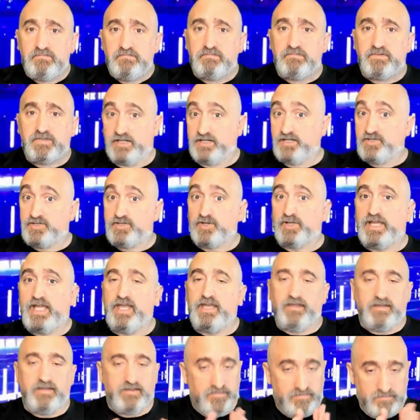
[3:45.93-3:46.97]
that it's
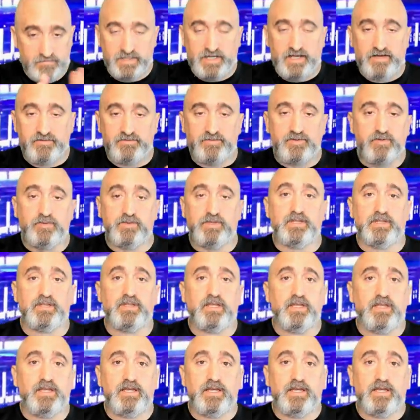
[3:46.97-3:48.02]
okay. We have to do it.
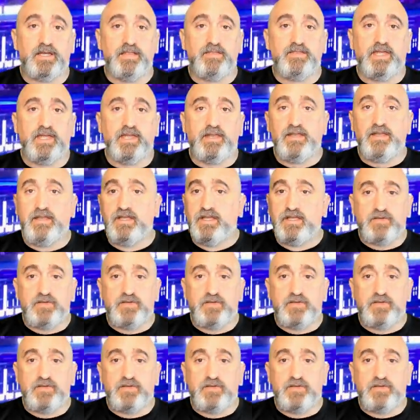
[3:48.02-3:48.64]
And then